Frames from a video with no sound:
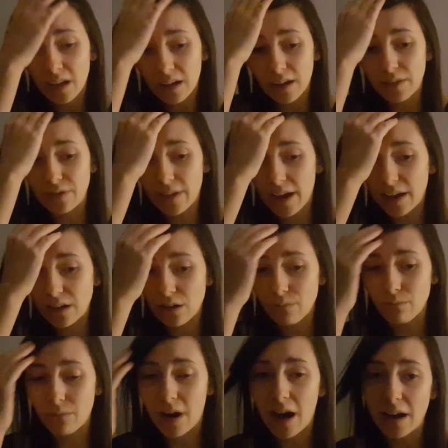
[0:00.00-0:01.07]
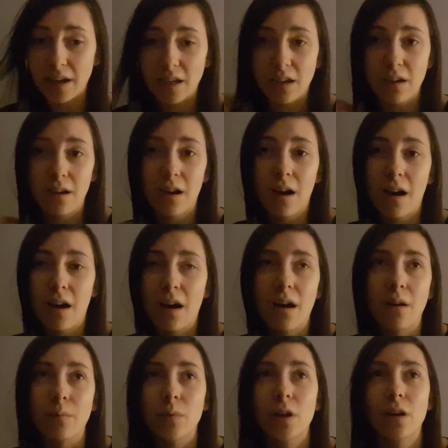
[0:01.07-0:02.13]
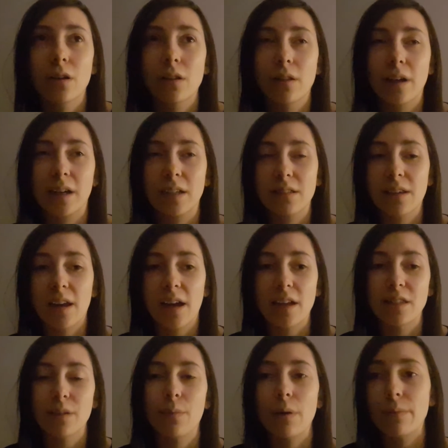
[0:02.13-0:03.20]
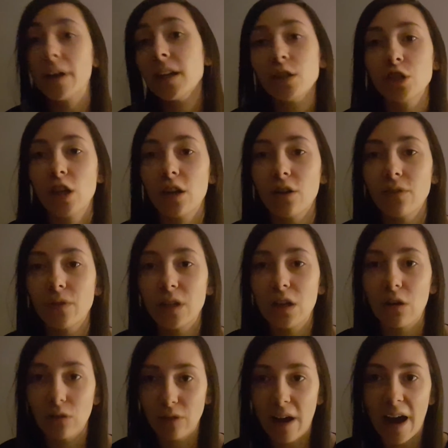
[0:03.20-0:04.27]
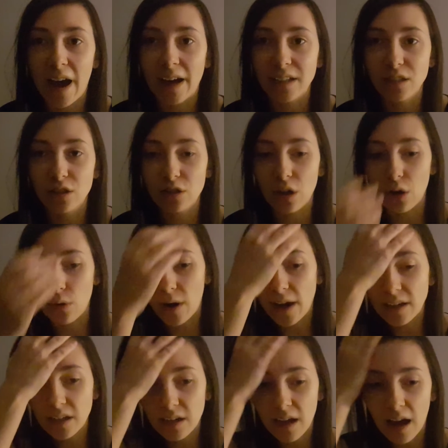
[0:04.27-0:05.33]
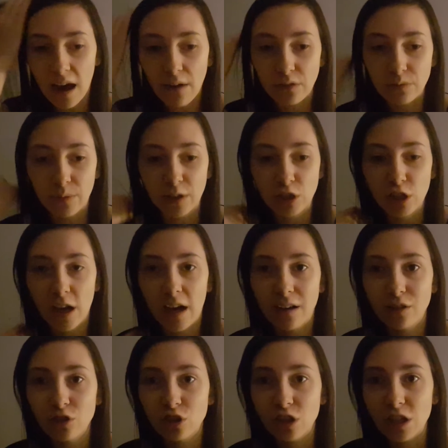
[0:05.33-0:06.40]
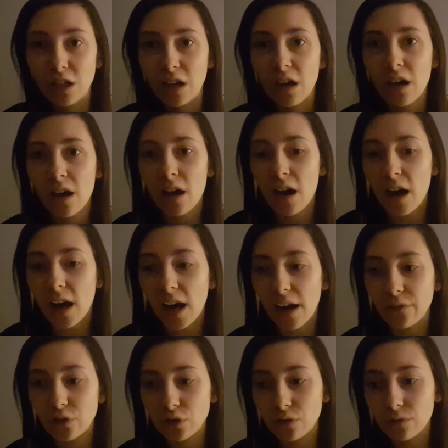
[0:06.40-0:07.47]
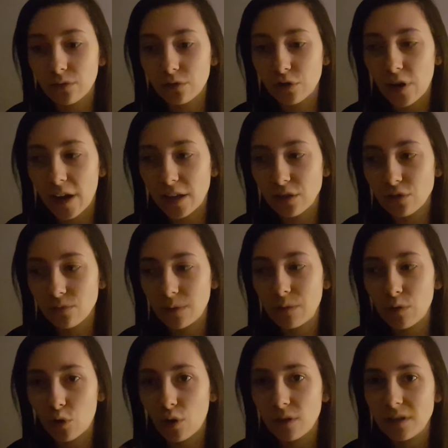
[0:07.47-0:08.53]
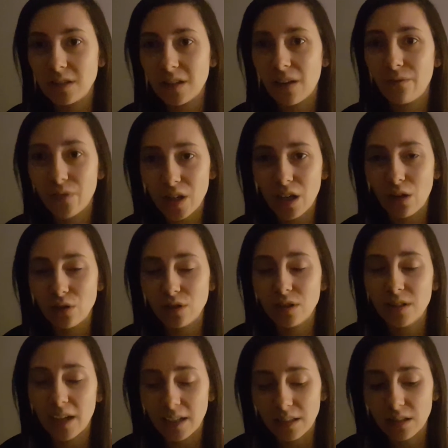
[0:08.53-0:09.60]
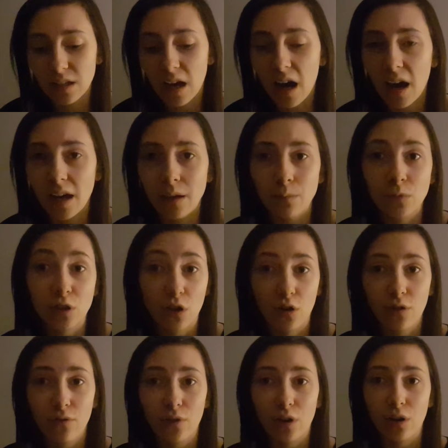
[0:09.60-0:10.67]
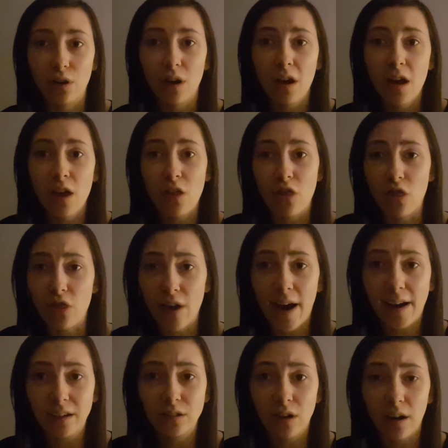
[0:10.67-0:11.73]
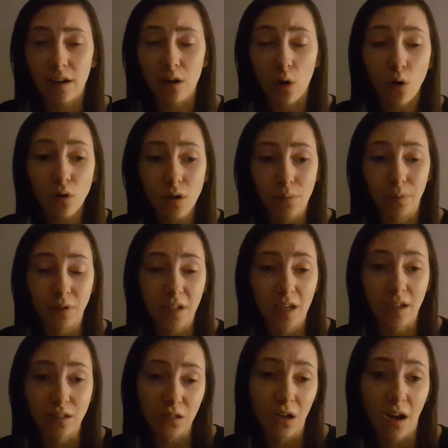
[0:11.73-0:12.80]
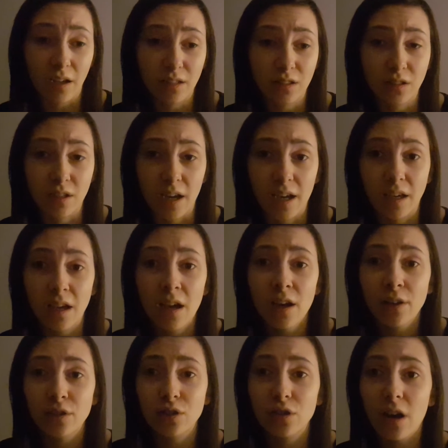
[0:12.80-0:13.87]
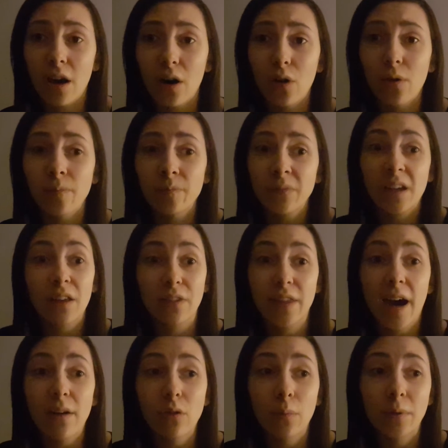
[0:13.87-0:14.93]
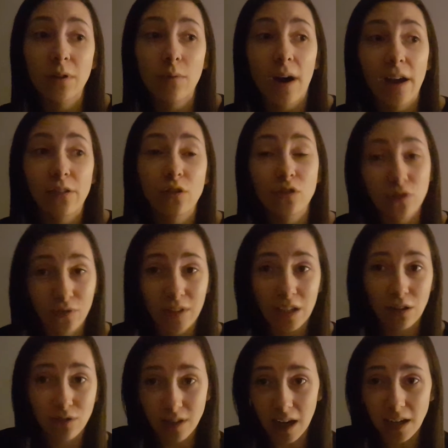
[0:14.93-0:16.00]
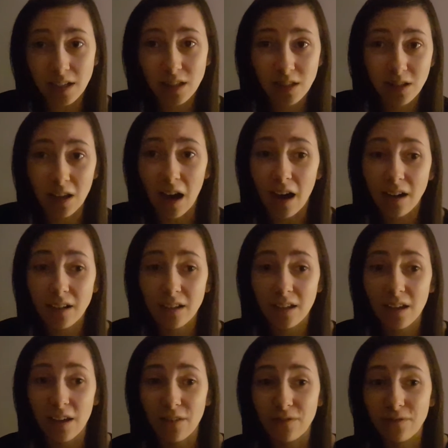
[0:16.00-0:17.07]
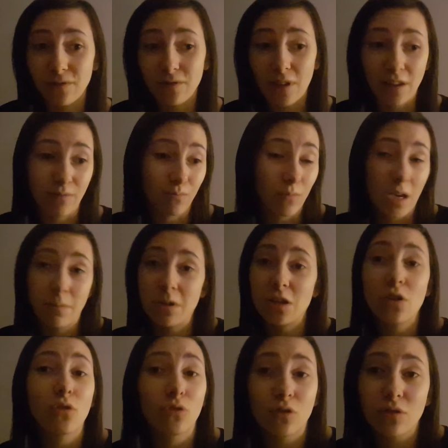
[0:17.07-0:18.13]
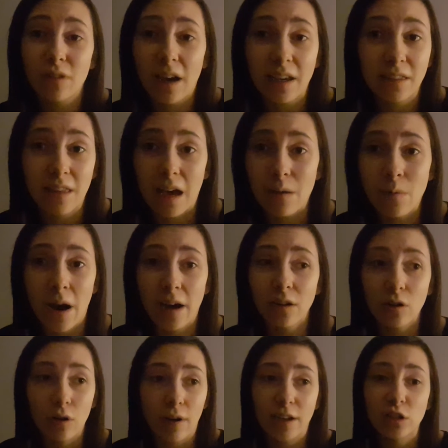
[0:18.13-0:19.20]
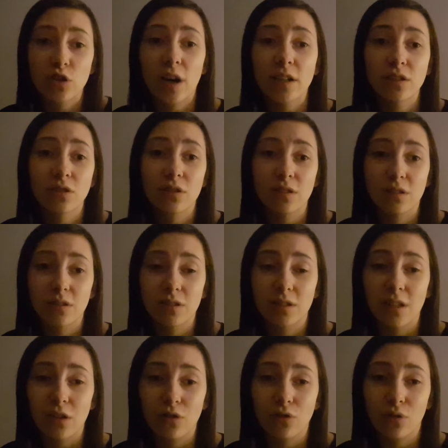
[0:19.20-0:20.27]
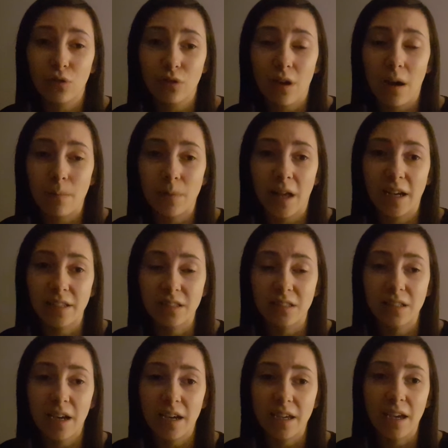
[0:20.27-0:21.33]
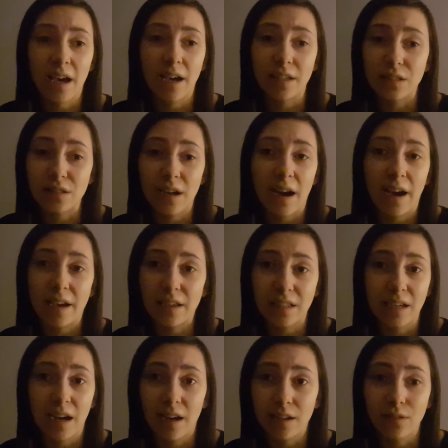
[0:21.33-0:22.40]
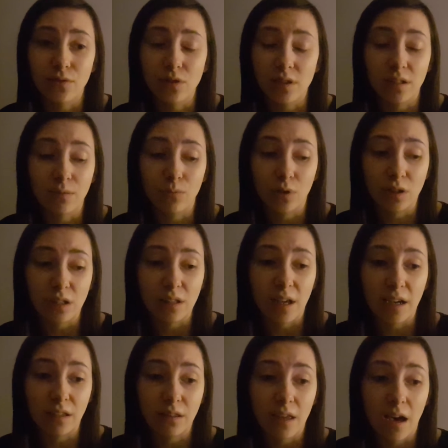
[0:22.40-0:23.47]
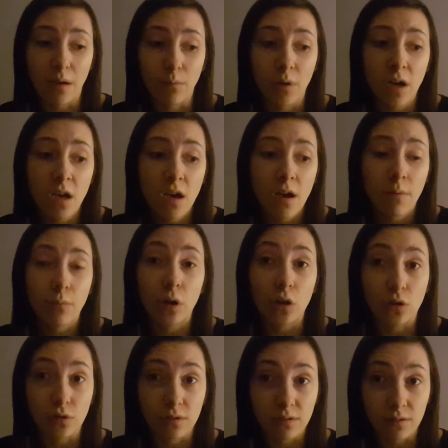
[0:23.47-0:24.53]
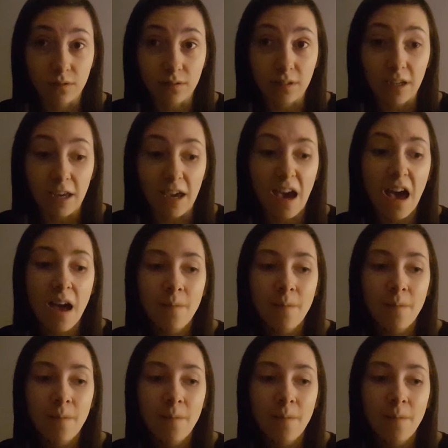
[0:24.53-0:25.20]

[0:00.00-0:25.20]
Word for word: And then my, um, like I said, I did my main channel video last, so I didn't have as much energy after trying to re-record the same video six times over. That got horribly exhausting. So that would be why those videos kind of suck if and maybe you do like them i don't know i tried to sit through them last night and i kind of didn't really like them personally